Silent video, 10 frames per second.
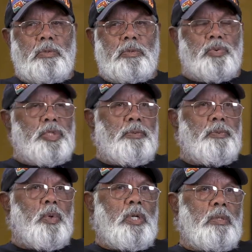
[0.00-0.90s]

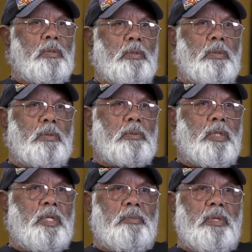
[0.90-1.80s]
21,
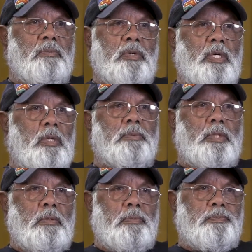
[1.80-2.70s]
I never ever heard of it.